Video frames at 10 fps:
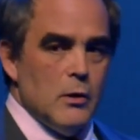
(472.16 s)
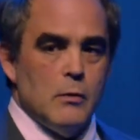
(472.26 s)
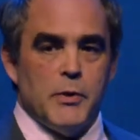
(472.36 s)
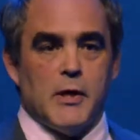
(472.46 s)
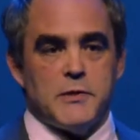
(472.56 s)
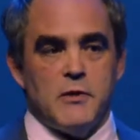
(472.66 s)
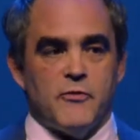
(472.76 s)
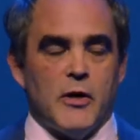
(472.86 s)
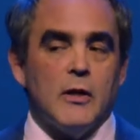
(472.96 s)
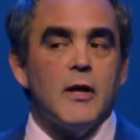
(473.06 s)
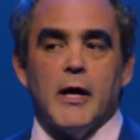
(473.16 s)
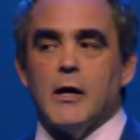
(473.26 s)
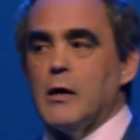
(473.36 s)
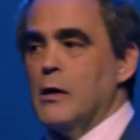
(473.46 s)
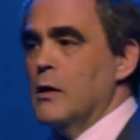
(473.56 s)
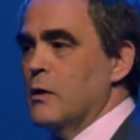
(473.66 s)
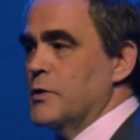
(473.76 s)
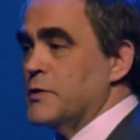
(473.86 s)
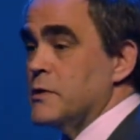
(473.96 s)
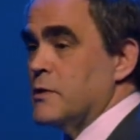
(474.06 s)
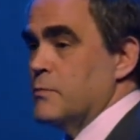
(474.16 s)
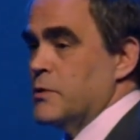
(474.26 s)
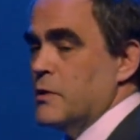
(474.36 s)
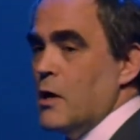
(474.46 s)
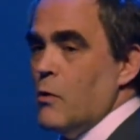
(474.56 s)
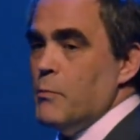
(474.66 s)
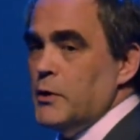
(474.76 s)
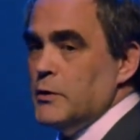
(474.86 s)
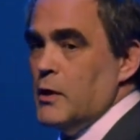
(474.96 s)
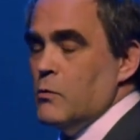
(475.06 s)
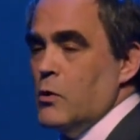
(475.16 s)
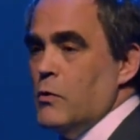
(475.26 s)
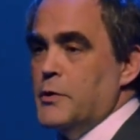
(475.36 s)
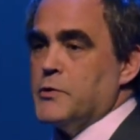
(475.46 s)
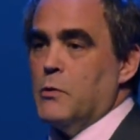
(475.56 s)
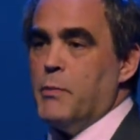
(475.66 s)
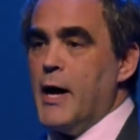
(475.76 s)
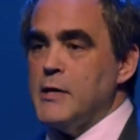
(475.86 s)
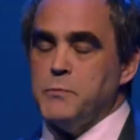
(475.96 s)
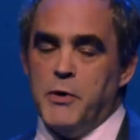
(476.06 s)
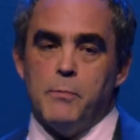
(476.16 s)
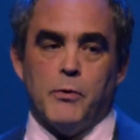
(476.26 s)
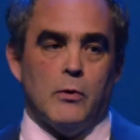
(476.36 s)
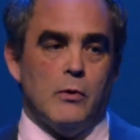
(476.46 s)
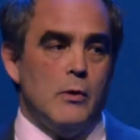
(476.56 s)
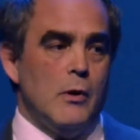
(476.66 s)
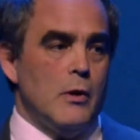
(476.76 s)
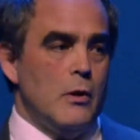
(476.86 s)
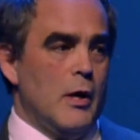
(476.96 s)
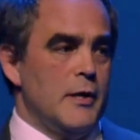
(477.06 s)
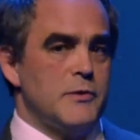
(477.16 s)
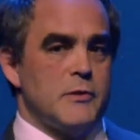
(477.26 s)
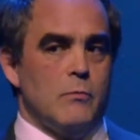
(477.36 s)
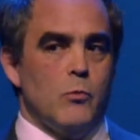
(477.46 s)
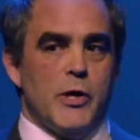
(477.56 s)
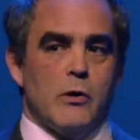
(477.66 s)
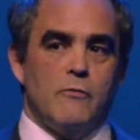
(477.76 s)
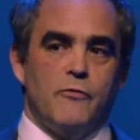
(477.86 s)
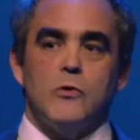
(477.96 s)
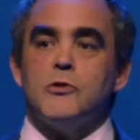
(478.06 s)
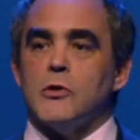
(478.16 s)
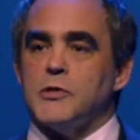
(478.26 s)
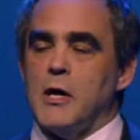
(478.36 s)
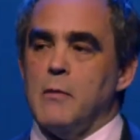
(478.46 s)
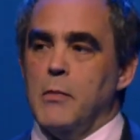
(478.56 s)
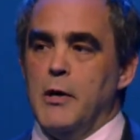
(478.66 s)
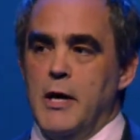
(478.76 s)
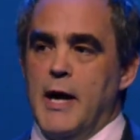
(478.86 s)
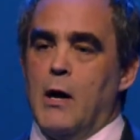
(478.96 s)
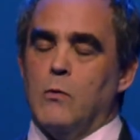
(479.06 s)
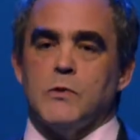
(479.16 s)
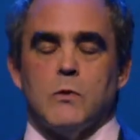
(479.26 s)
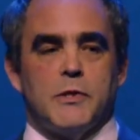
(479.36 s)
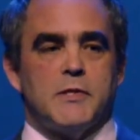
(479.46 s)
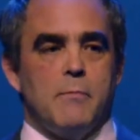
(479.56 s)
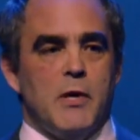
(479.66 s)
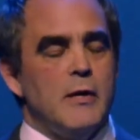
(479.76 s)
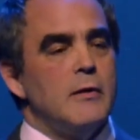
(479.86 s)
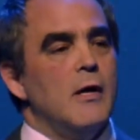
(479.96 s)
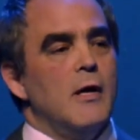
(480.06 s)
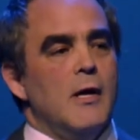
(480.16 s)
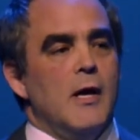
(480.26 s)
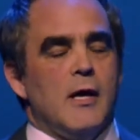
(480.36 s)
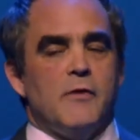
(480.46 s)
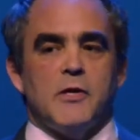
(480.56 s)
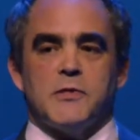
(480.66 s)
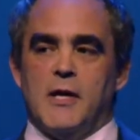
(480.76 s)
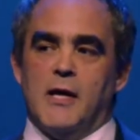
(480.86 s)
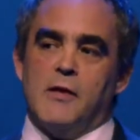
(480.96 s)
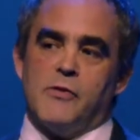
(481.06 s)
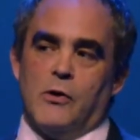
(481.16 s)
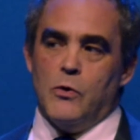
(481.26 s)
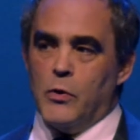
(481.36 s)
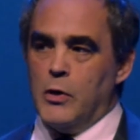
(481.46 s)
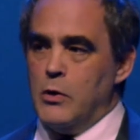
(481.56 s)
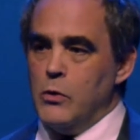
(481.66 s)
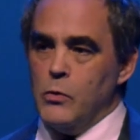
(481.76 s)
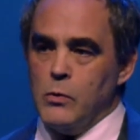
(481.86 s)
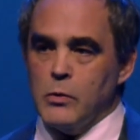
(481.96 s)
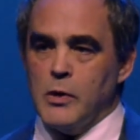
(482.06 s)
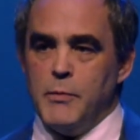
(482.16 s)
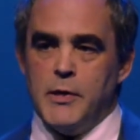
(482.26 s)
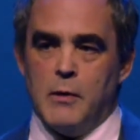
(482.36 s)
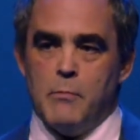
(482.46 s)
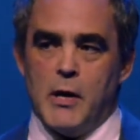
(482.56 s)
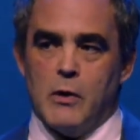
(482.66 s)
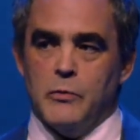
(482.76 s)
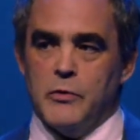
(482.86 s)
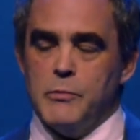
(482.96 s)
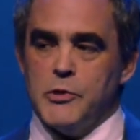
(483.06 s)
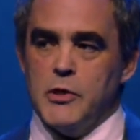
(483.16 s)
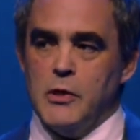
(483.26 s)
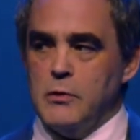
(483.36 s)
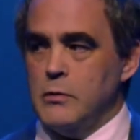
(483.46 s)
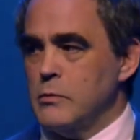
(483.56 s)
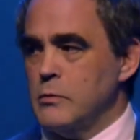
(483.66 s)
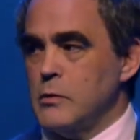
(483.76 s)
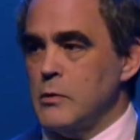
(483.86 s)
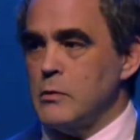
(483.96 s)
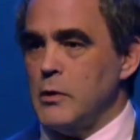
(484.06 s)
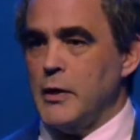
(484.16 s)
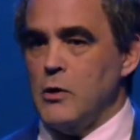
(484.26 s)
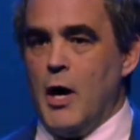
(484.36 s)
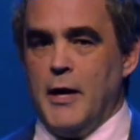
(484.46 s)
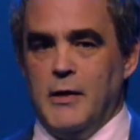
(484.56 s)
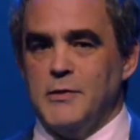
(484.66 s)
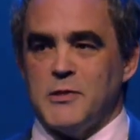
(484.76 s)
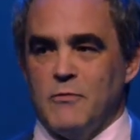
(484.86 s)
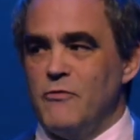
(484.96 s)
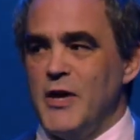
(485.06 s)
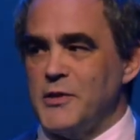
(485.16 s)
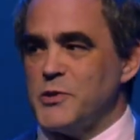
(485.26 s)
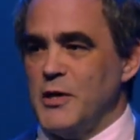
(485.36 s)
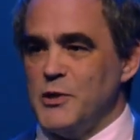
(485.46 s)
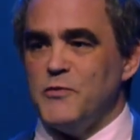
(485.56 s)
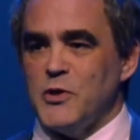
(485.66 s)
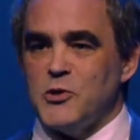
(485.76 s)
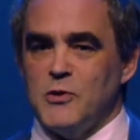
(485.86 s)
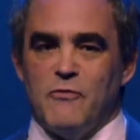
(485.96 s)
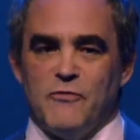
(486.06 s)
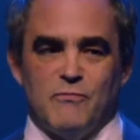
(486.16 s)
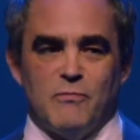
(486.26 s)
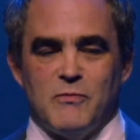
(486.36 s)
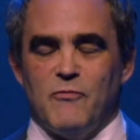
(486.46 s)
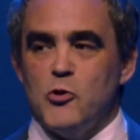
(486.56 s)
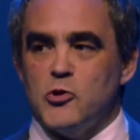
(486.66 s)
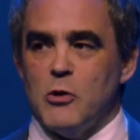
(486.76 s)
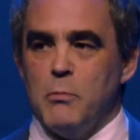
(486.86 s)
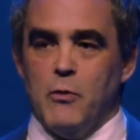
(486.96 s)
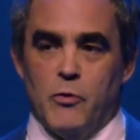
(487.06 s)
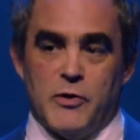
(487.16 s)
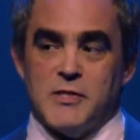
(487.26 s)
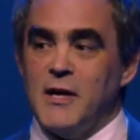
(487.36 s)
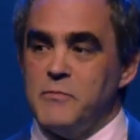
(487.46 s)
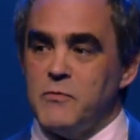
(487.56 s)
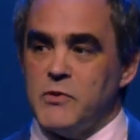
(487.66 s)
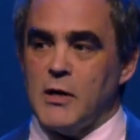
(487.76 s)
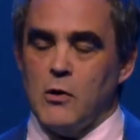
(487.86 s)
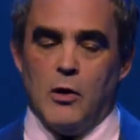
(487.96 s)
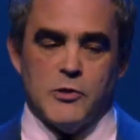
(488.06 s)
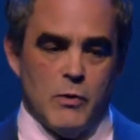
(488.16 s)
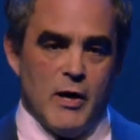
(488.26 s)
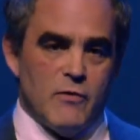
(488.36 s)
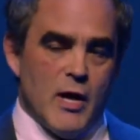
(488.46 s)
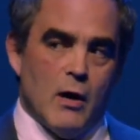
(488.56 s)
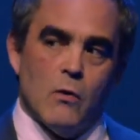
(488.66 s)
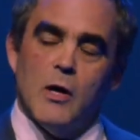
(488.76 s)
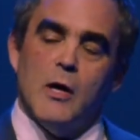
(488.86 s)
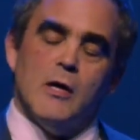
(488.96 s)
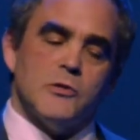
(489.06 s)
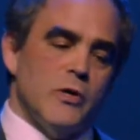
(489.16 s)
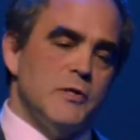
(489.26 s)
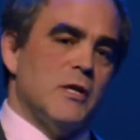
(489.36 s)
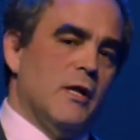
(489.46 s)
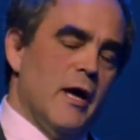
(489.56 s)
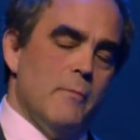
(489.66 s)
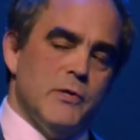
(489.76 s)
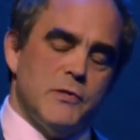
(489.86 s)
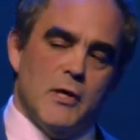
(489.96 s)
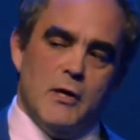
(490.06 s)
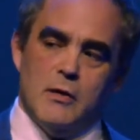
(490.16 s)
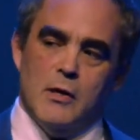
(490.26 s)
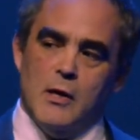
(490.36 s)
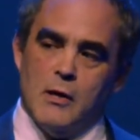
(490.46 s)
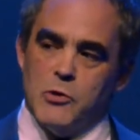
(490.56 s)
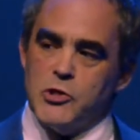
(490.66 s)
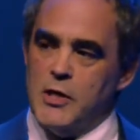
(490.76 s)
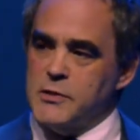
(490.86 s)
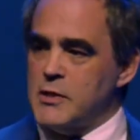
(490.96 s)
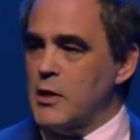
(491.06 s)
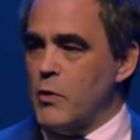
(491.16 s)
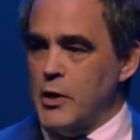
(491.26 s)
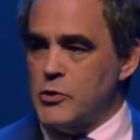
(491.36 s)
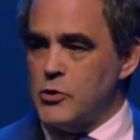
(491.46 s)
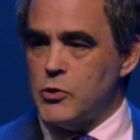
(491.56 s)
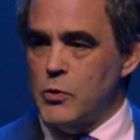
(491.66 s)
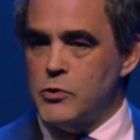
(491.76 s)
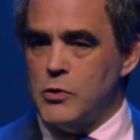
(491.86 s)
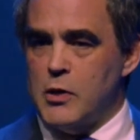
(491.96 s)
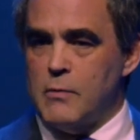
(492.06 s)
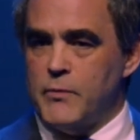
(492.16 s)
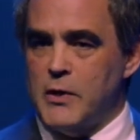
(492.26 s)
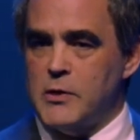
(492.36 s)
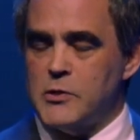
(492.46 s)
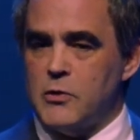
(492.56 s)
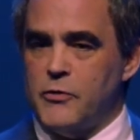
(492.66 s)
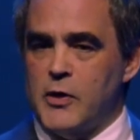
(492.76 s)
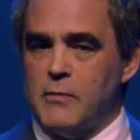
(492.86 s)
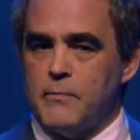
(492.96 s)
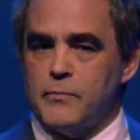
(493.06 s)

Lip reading: because he felt like the systems that they were building were going to surpass people, not in some weird future time, but now. So what does that mean? He thinks that anything can do can be done better with a machine, like not in some vague science fiction future, but with the types of technology we have now. So his claim is that machines like what I just showed you there, the digital thing,